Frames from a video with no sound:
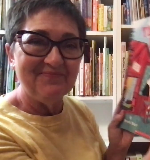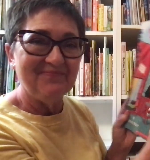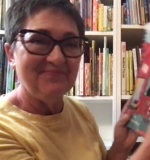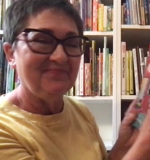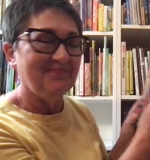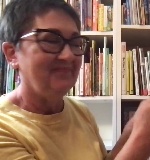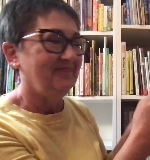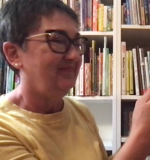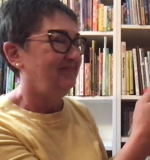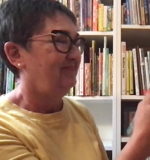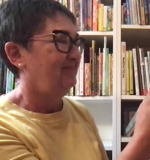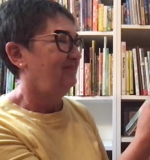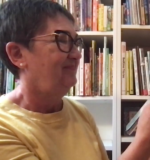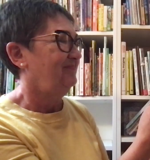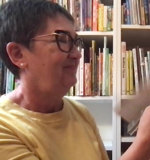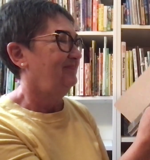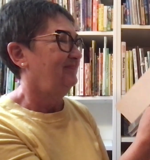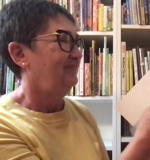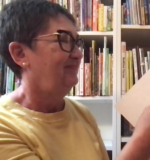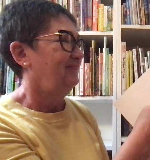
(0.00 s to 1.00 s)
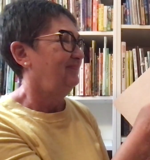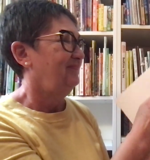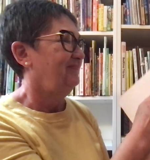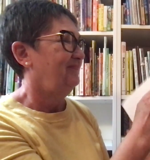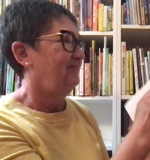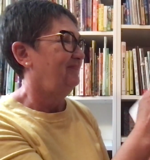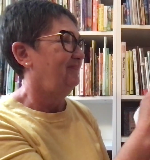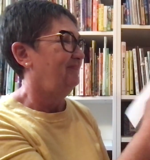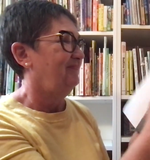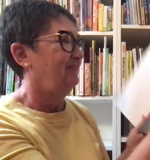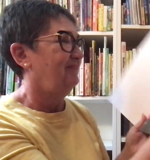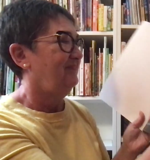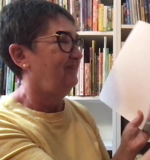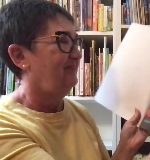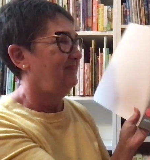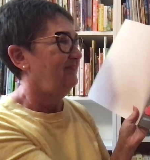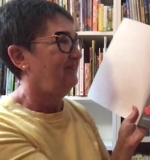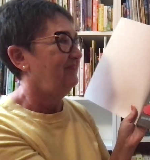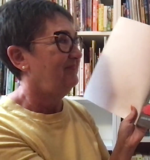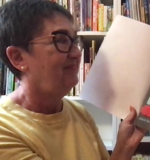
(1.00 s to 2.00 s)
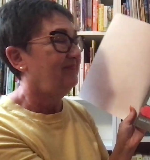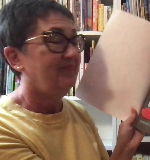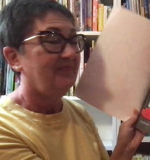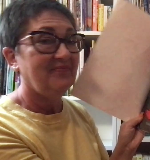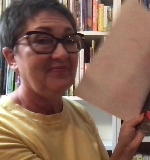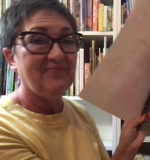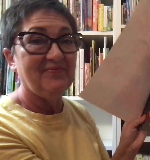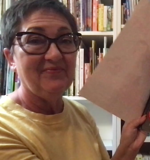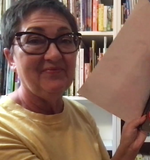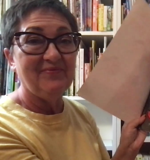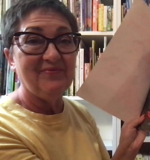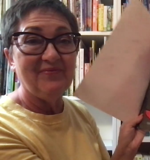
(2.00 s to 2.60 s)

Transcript: (no one is talking)